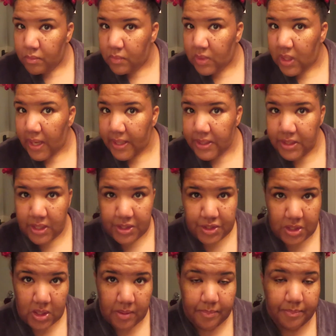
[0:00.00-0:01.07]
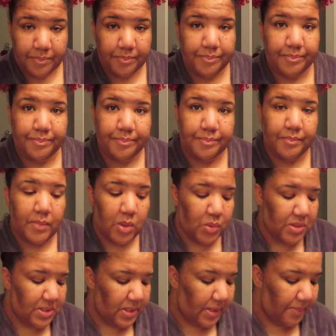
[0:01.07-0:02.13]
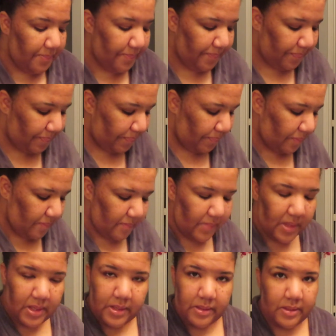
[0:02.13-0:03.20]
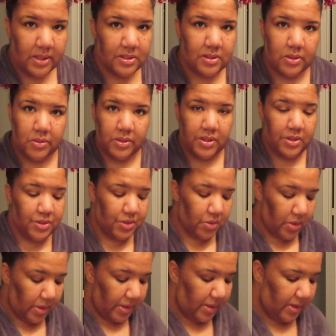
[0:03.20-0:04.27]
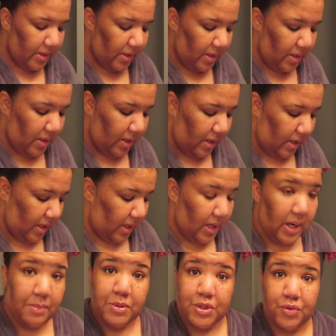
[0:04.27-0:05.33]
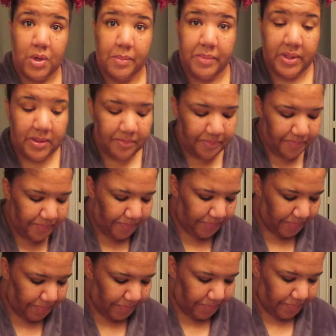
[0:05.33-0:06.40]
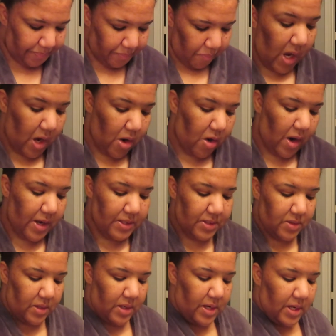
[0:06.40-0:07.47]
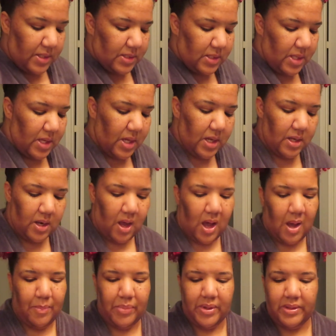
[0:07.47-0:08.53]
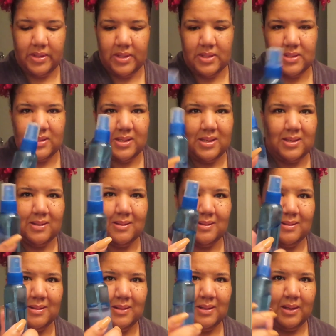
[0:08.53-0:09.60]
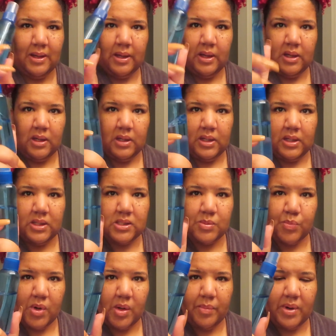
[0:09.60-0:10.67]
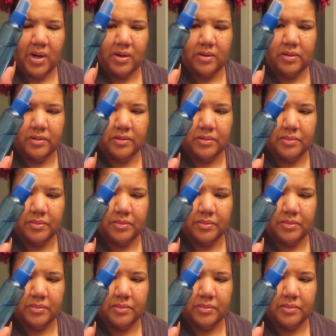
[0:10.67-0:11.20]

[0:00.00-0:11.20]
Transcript: like touch it up, but we'll see. That's a whole nother story. And I'm just rambling. All right, so the next thing, now I put this in a spray bottle.